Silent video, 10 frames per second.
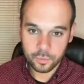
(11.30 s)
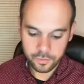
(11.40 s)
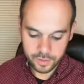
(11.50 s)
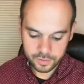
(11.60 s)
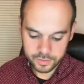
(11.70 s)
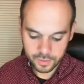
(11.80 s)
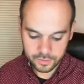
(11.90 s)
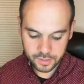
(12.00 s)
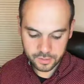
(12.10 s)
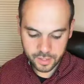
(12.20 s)
we find
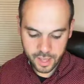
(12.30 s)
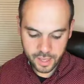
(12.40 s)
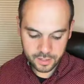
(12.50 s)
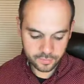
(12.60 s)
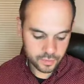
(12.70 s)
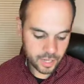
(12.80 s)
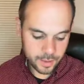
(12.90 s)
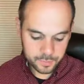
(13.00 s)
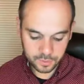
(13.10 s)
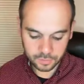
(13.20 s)
ourselves near the end of
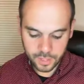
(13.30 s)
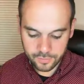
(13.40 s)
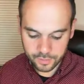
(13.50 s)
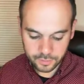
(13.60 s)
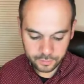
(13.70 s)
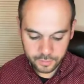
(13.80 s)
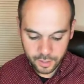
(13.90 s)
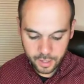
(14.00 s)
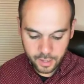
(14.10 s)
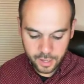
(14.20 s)
chapter 11,
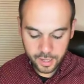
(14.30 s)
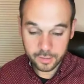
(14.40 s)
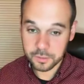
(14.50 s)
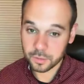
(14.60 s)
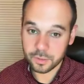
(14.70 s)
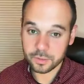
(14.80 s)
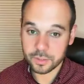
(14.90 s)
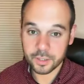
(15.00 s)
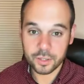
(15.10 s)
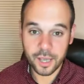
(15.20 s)
and there's only
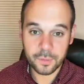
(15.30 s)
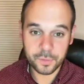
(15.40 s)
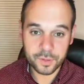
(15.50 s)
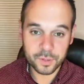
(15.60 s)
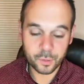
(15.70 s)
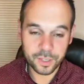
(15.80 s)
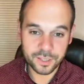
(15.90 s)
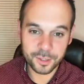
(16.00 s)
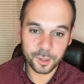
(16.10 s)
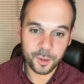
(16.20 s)
13 chapters, so we're
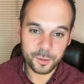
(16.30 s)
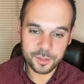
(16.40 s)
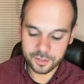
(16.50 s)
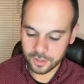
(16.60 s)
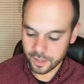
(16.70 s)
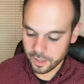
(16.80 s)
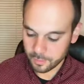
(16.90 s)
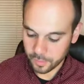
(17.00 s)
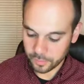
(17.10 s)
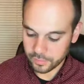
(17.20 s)
getting close,
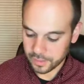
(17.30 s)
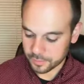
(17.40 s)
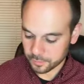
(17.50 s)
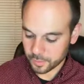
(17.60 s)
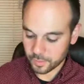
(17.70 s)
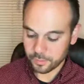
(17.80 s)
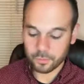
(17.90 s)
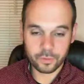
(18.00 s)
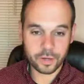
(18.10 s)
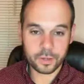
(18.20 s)
but we've got some
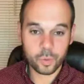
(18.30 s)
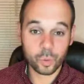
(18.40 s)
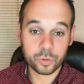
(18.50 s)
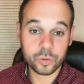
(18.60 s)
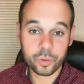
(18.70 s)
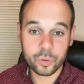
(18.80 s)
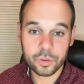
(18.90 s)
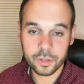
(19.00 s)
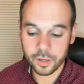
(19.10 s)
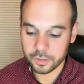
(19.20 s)
very cool
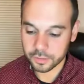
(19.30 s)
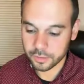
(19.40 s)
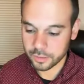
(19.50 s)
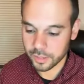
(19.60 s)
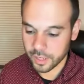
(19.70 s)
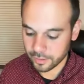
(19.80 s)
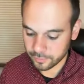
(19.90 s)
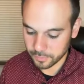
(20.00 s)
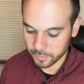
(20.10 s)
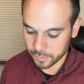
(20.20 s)
truth to unearth today
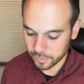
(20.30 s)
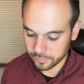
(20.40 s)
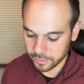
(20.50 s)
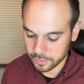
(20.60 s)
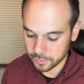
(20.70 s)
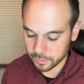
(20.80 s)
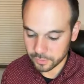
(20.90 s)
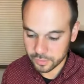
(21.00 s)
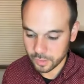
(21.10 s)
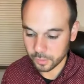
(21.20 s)
from the book of
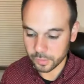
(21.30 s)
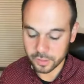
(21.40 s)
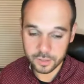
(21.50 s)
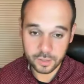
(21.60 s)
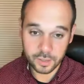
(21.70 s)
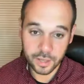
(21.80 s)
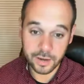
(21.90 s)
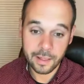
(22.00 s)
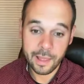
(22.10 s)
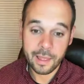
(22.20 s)
Hebrews. So we're going to start
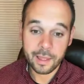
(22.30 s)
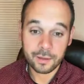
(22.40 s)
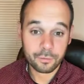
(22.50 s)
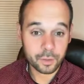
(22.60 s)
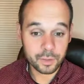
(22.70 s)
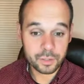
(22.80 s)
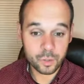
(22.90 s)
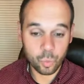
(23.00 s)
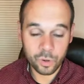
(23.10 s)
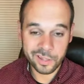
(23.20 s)
at
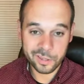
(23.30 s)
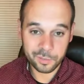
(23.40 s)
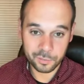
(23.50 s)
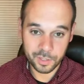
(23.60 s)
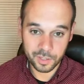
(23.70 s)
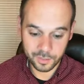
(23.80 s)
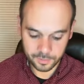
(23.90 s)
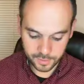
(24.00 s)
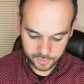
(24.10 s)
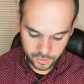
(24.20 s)
verse
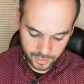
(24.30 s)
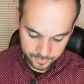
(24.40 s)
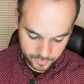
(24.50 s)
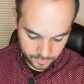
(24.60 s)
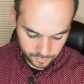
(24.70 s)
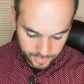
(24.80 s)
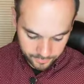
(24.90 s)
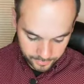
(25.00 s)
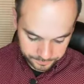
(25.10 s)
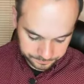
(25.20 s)
23 in chapter
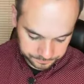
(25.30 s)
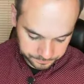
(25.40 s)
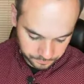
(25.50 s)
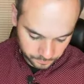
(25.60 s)
11,